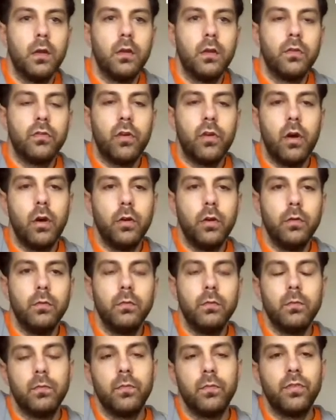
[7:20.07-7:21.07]
tone,
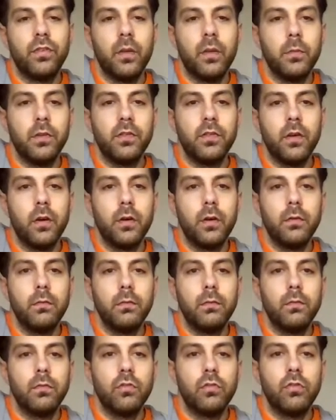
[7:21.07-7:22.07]
semitone,
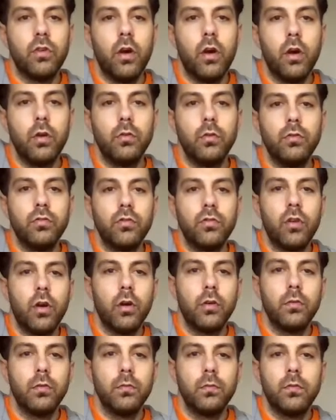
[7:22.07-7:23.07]
tone,
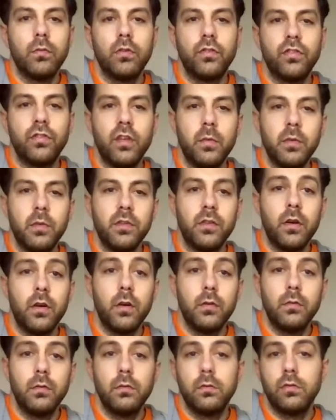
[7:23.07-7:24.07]
tone,
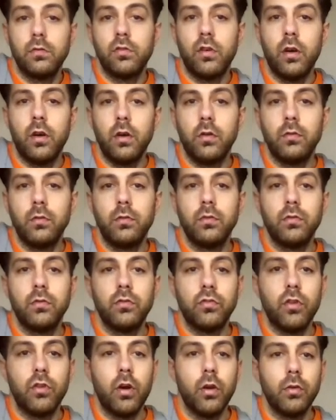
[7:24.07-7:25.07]
semitone, tone,
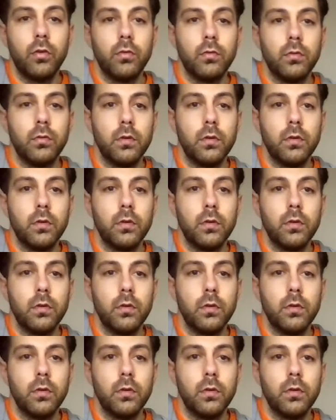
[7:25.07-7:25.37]
tone.